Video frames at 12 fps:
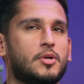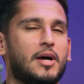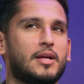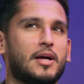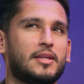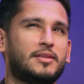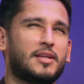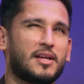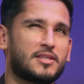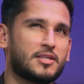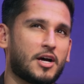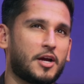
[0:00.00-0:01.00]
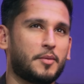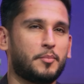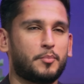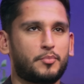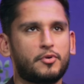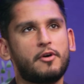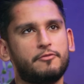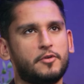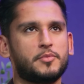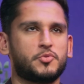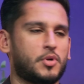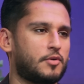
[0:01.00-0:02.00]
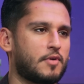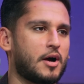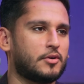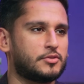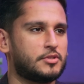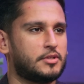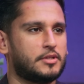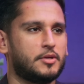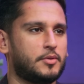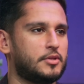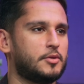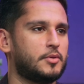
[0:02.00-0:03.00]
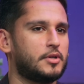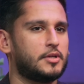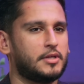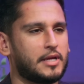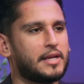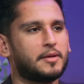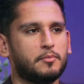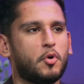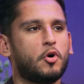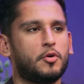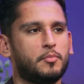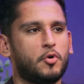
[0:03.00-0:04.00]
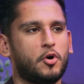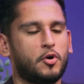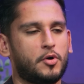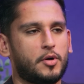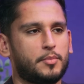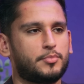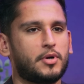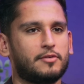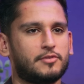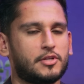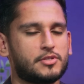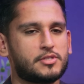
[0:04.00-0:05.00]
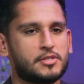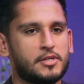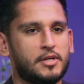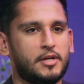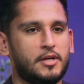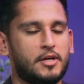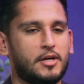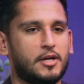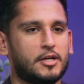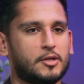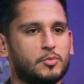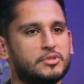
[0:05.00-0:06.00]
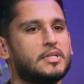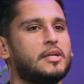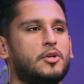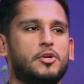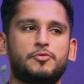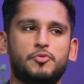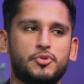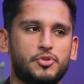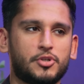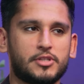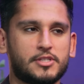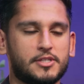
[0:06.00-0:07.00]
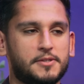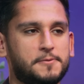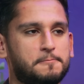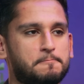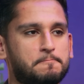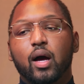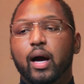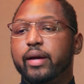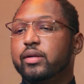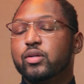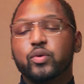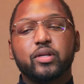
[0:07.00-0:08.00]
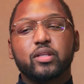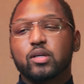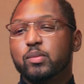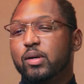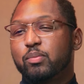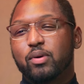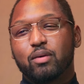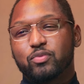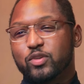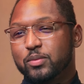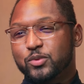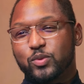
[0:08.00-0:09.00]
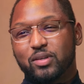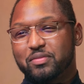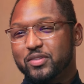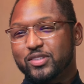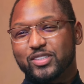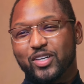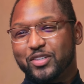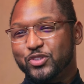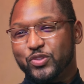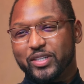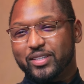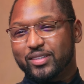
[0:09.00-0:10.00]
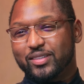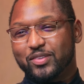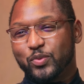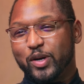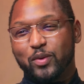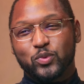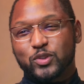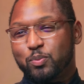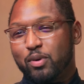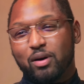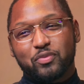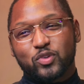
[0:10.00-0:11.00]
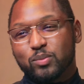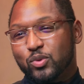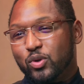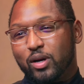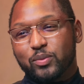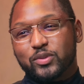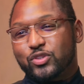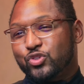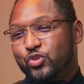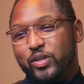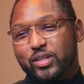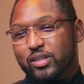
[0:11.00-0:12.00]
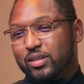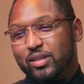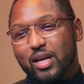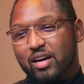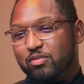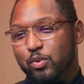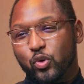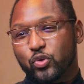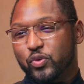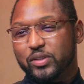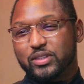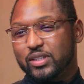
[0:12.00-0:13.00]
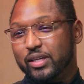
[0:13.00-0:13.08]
So at that time, prop firms were around. They were getting more and more prevalent. Was that not a route you considered? I didn't know anything about prop firms when I first started trading. When I was profitable, I was trading a live brokerage.